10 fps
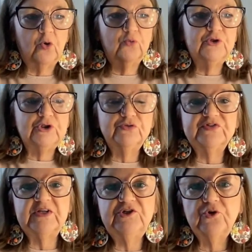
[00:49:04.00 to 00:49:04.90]
own
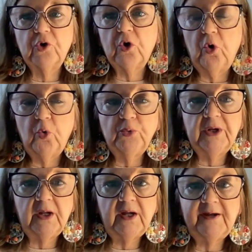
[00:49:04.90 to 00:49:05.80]
use and your
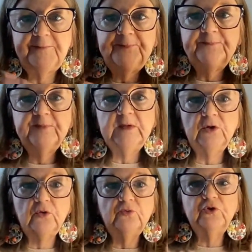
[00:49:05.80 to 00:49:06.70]
own
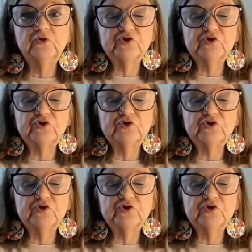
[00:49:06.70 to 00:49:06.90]
your